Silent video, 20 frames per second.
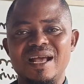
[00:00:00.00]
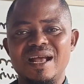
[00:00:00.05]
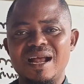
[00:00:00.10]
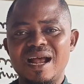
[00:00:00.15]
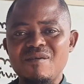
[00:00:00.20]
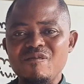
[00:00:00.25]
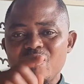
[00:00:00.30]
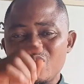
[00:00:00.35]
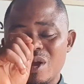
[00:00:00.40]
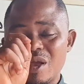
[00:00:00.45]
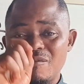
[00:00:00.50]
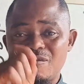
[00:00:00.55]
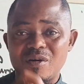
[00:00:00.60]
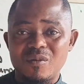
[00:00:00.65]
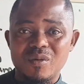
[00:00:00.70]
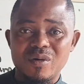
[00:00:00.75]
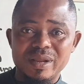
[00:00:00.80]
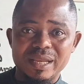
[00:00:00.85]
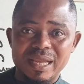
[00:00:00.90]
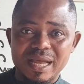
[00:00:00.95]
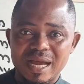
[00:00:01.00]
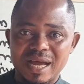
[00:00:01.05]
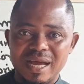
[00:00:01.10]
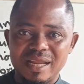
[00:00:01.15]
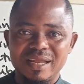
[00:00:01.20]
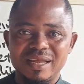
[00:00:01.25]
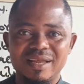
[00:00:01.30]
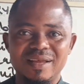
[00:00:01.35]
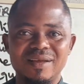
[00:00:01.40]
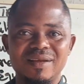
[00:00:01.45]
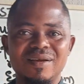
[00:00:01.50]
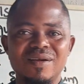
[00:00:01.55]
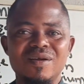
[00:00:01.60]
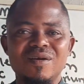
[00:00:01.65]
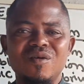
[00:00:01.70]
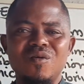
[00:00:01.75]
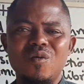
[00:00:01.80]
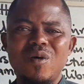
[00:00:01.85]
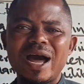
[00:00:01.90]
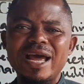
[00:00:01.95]
Have you ever wondered
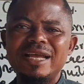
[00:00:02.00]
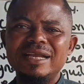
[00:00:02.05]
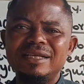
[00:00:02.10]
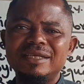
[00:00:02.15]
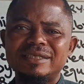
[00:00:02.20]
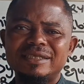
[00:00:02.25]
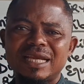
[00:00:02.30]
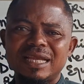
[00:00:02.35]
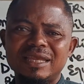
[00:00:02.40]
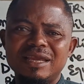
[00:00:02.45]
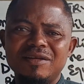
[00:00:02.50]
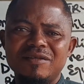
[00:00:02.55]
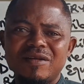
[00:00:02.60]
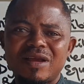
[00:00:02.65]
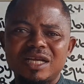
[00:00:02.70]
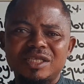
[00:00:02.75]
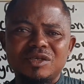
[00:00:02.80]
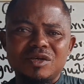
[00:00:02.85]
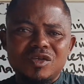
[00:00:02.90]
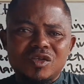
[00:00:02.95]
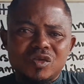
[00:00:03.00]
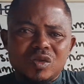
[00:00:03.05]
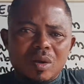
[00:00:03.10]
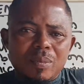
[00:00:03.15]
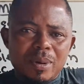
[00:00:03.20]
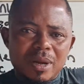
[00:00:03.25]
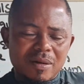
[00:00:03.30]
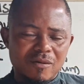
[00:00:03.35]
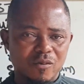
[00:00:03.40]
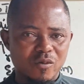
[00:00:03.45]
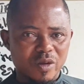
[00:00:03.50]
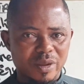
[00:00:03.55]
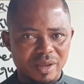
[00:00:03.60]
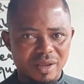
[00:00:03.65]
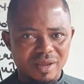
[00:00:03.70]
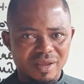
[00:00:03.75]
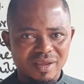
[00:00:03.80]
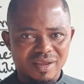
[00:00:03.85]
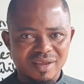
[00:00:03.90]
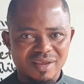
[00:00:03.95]
why certain reactions stop halfway